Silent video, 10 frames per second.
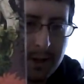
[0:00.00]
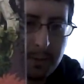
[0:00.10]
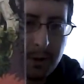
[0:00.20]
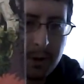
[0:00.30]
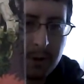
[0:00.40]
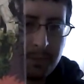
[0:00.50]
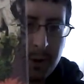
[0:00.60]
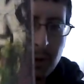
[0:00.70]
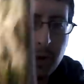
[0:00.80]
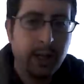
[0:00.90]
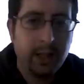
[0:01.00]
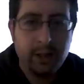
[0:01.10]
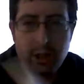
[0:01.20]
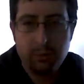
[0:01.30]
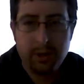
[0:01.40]
this book. Great
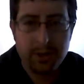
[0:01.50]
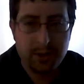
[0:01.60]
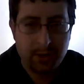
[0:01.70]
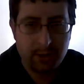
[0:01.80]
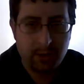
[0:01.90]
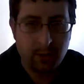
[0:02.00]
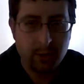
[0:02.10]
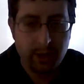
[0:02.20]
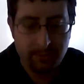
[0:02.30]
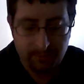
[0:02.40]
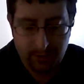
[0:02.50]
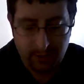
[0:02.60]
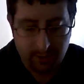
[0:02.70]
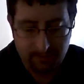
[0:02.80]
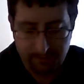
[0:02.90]
Inhumans story,
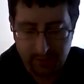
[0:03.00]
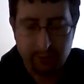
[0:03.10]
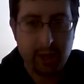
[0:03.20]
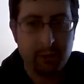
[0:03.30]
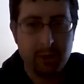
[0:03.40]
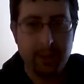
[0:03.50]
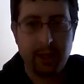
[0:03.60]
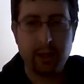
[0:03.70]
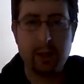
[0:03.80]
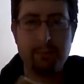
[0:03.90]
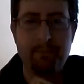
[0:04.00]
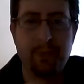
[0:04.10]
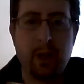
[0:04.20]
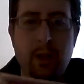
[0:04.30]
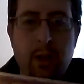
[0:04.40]
so I recommend picking it up.
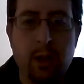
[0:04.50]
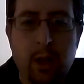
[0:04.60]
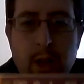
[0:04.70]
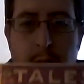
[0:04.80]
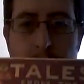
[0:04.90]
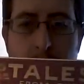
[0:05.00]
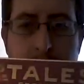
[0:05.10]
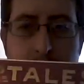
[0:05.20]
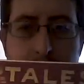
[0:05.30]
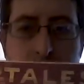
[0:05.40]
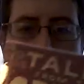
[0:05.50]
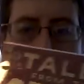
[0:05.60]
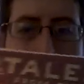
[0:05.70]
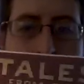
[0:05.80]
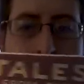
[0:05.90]
Alright guys, here is